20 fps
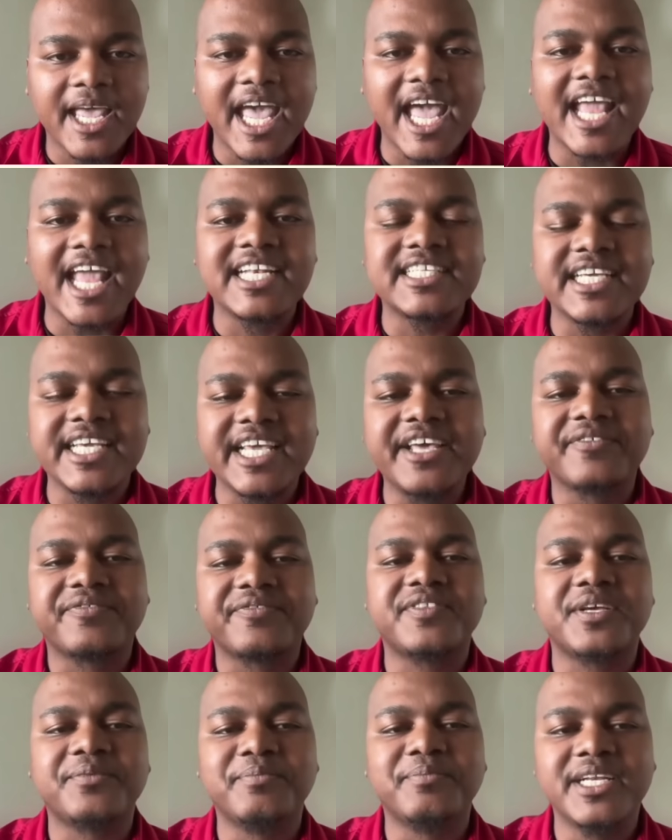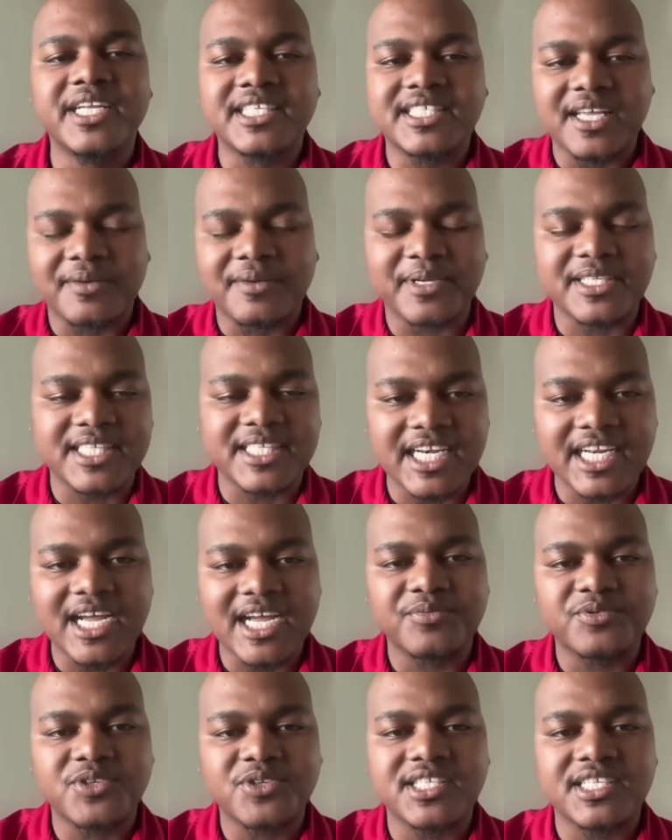And if the minister must then
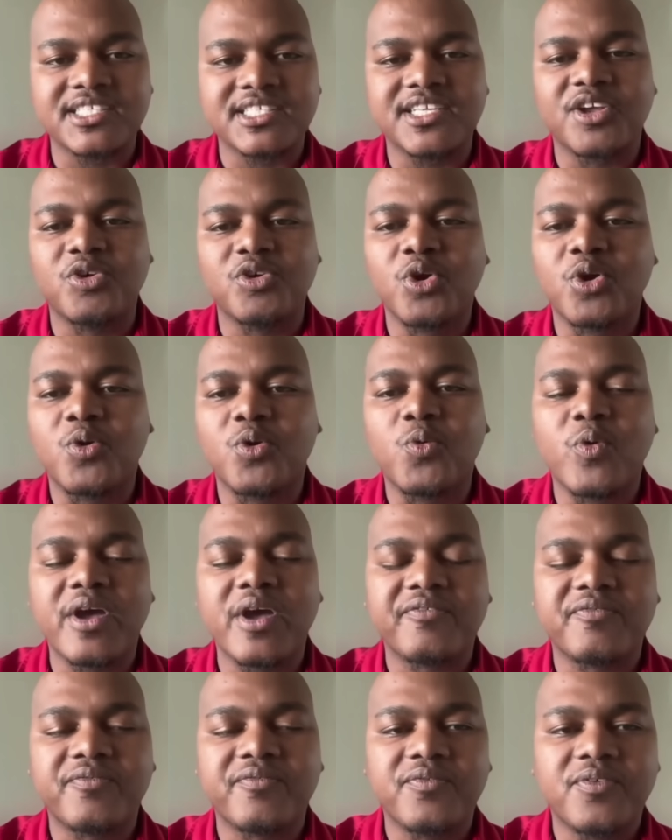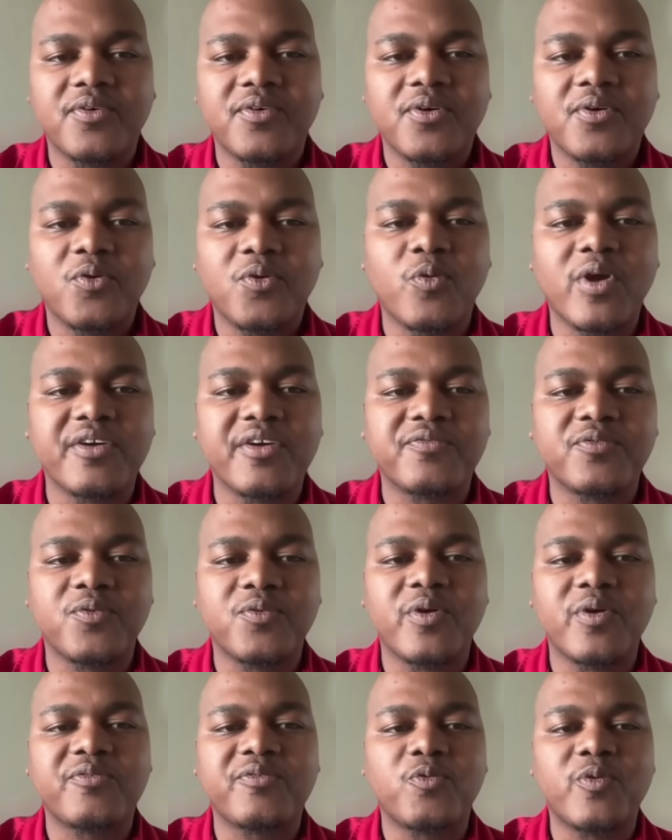come to us and say, look,
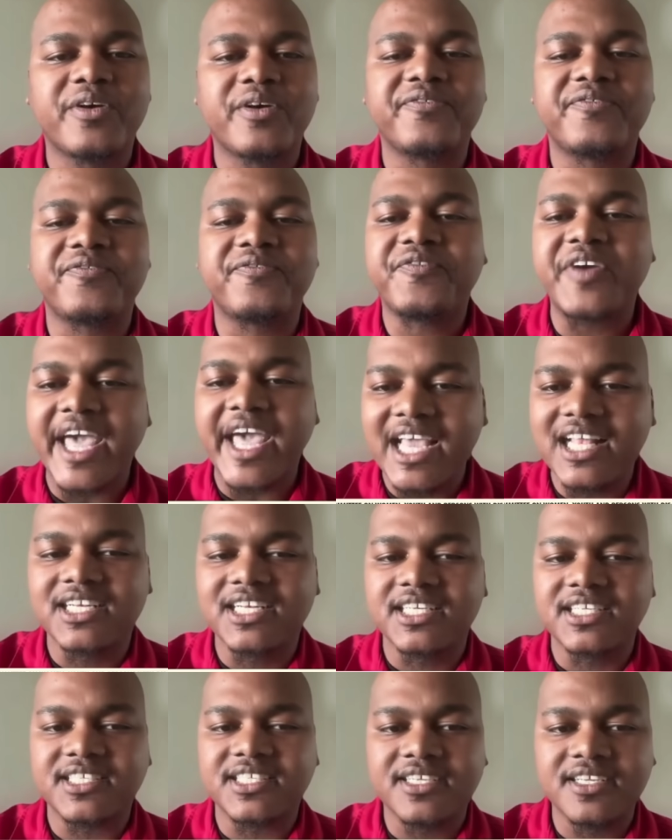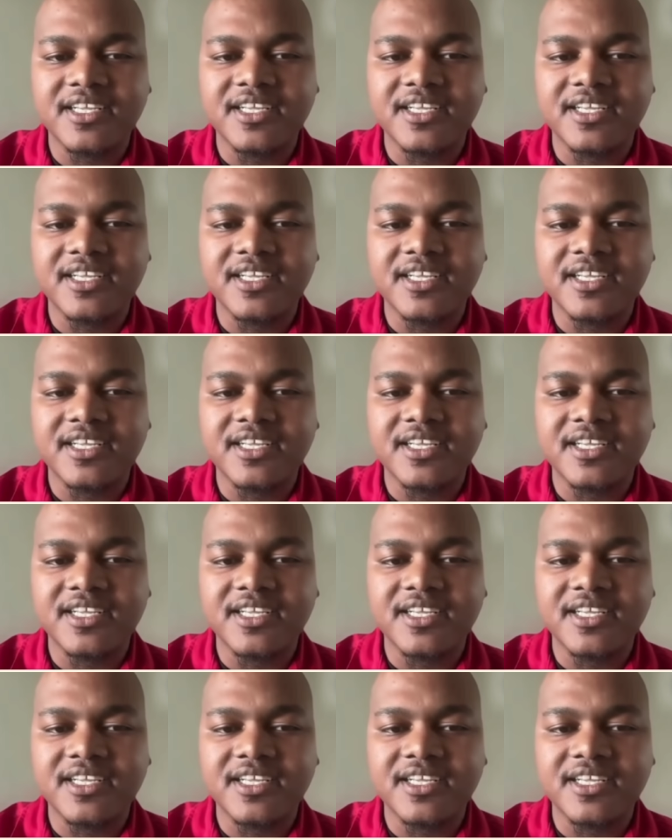we've failed